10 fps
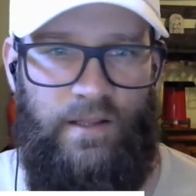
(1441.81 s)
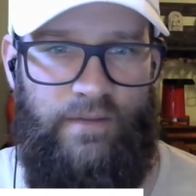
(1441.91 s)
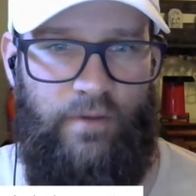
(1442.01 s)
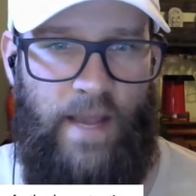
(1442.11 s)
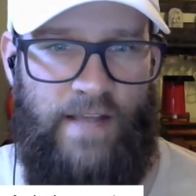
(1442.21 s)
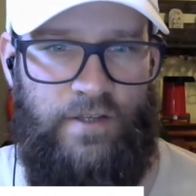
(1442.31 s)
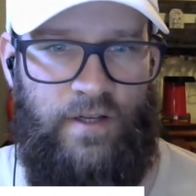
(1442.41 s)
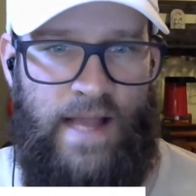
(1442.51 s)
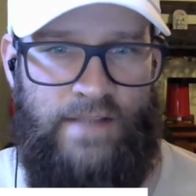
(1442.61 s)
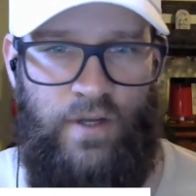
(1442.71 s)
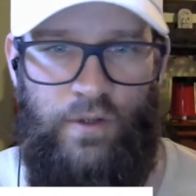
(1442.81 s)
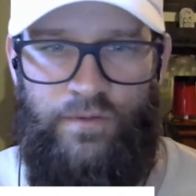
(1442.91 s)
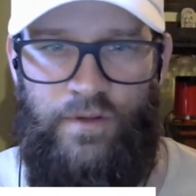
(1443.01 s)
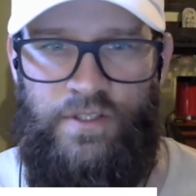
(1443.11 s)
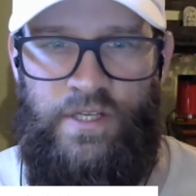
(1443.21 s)
Levy Masterclass
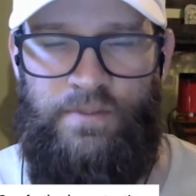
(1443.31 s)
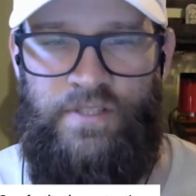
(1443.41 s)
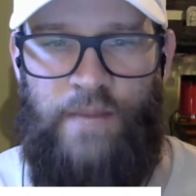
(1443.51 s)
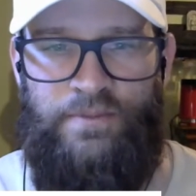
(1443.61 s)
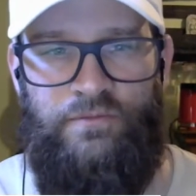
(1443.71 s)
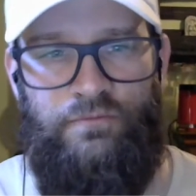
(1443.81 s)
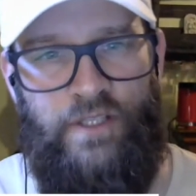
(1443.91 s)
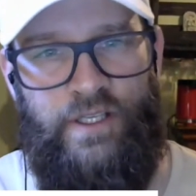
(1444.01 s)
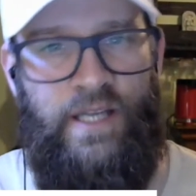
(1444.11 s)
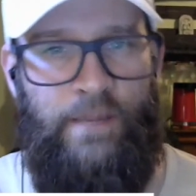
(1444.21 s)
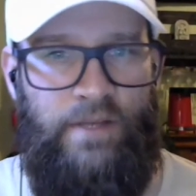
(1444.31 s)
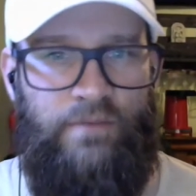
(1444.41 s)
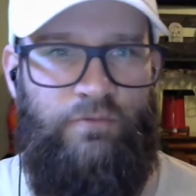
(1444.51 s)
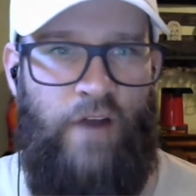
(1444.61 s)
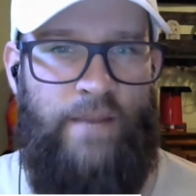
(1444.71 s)
goes for the cheapest option. Really, I
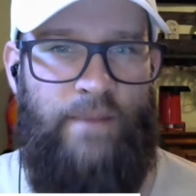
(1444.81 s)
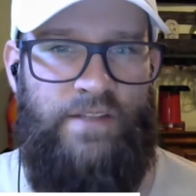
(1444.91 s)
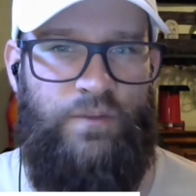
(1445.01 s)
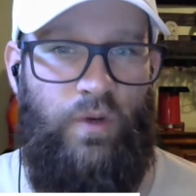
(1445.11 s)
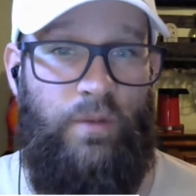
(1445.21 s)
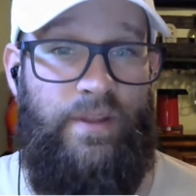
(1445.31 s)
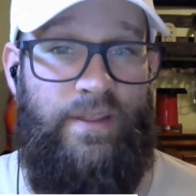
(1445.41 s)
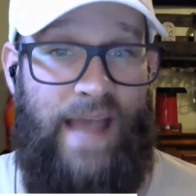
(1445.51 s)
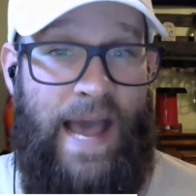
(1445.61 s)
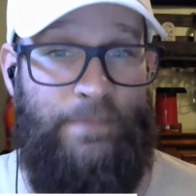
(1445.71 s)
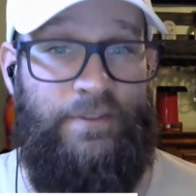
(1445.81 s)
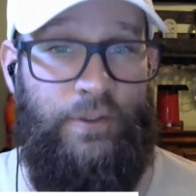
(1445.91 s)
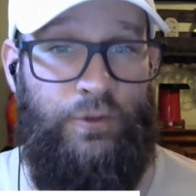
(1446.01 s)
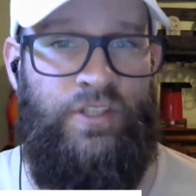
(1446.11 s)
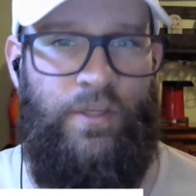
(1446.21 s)
mean, Ryan Mason would have been the
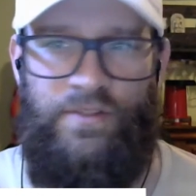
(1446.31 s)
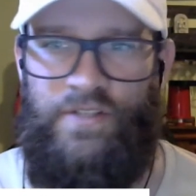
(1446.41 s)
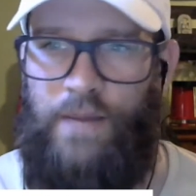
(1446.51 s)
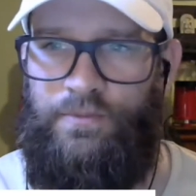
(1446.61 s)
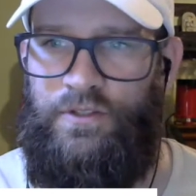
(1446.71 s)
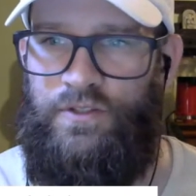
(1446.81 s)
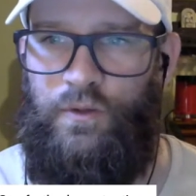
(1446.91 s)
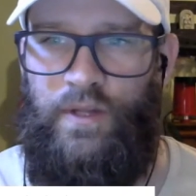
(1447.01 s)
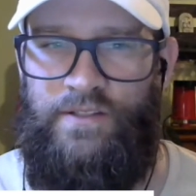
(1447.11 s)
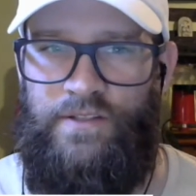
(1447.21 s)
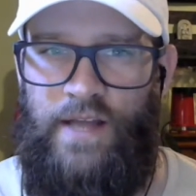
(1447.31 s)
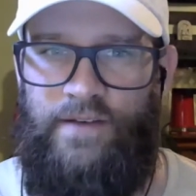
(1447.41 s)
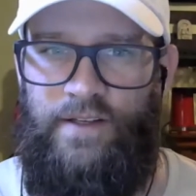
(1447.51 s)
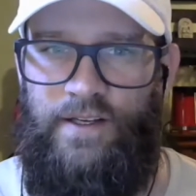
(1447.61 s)
absolute cheapest option, so let's not